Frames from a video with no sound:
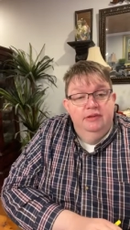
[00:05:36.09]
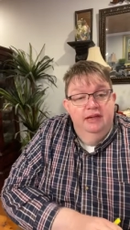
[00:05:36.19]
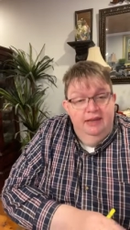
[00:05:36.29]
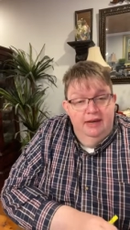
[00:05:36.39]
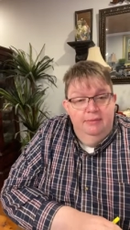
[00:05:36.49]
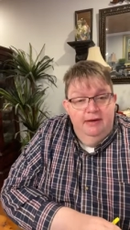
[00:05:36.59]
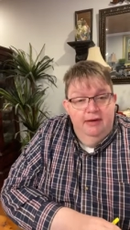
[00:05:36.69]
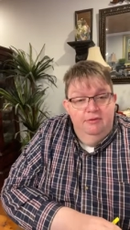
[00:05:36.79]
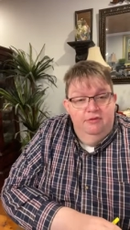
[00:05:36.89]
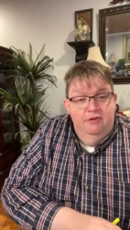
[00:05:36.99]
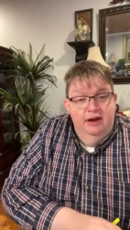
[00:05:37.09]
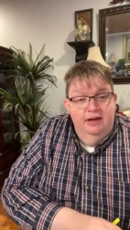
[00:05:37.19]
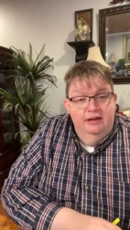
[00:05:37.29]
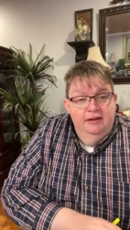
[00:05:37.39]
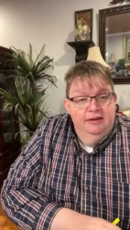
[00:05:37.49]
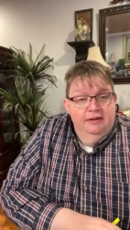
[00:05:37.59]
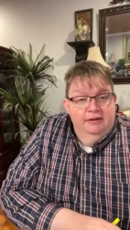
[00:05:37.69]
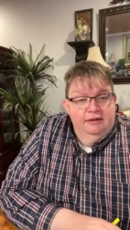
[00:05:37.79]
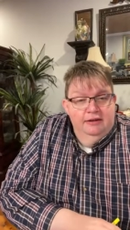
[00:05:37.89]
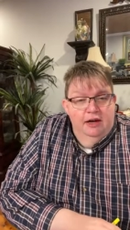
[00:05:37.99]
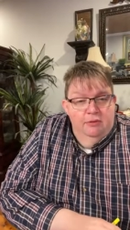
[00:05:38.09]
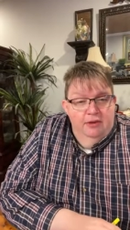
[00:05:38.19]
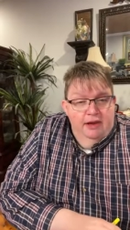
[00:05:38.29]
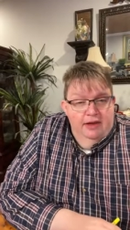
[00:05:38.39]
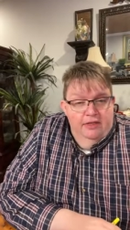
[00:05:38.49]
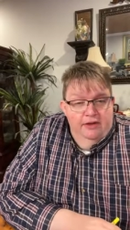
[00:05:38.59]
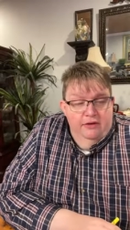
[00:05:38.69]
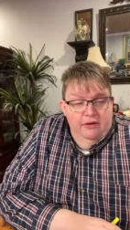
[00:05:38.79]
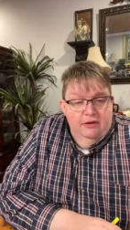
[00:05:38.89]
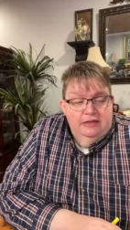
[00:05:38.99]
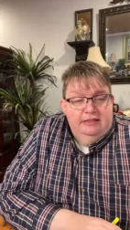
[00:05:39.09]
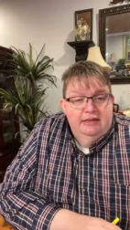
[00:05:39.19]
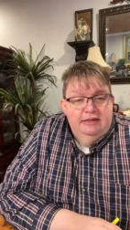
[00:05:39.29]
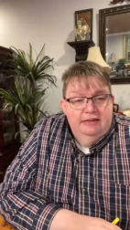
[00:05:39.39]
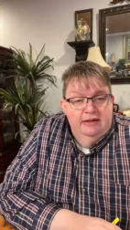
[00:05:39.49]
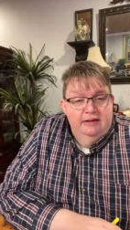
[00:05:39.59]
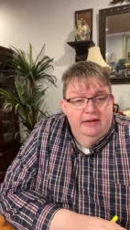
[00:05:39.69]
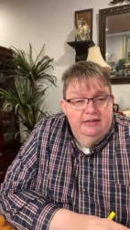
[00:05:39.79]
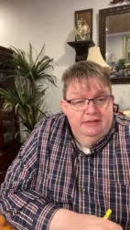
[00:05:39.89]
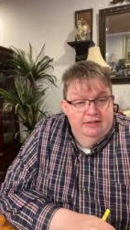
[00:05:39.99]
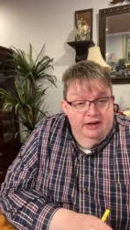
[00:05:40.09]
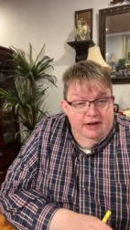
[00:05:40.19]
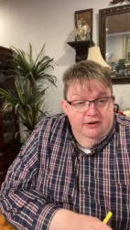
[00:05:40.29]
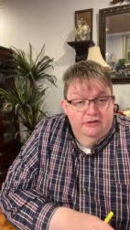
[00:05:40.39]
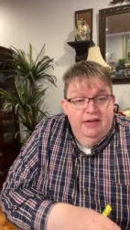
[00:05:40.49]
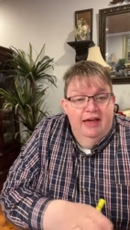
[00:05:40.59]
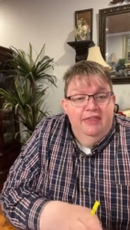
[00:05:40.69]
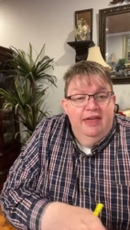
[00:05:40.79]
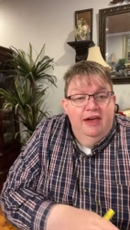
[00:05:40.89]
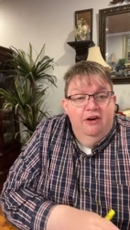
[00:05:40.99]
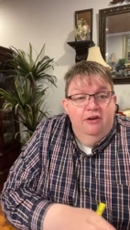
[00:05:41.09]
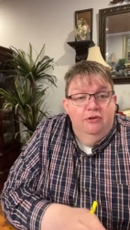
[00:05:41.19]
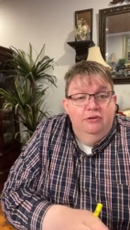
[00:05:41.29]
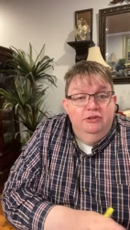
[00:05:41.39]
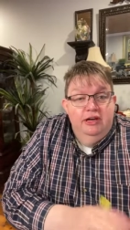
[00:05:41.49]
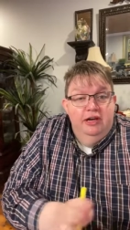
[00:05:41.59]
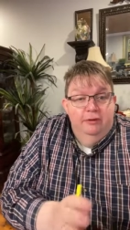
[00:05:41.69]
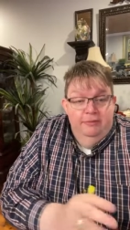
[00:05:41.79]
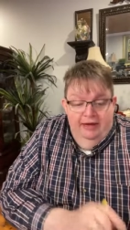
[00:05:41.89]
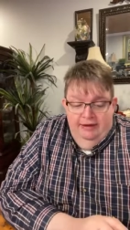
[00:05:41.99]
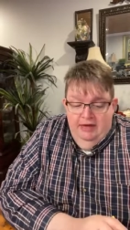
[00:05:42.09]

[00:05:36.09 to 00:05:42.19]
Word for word: And then he became afraid, you know, when I get there, they're going to take Sarah as theirs and they are going to kill me.